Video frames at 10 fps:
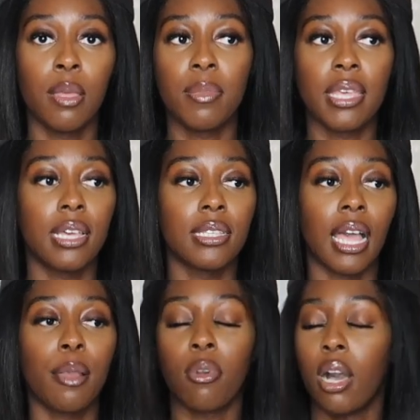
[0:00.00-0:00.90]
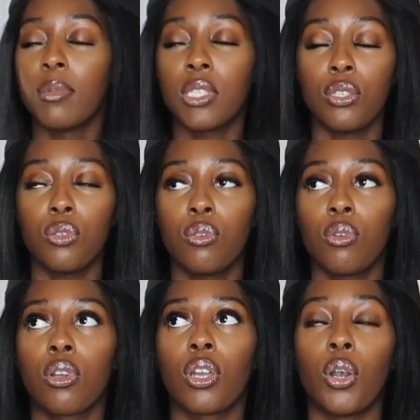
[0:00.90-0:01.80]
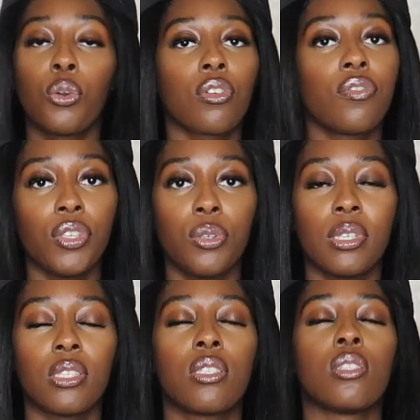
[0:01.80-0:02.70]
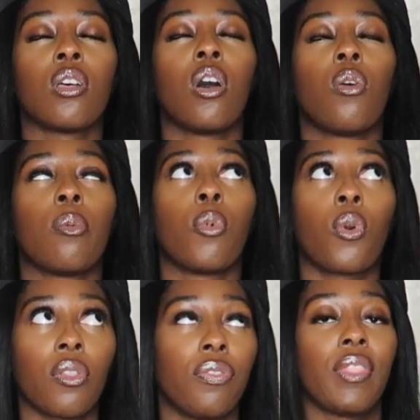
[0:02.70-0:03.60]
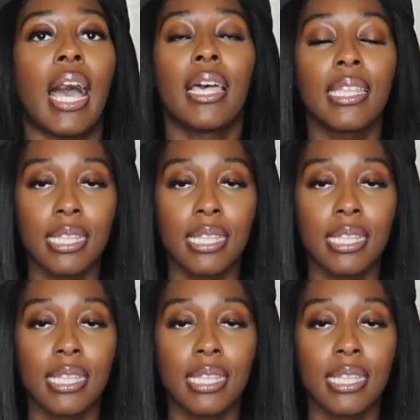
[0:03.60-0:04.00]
Because I promise you, code review is so important. That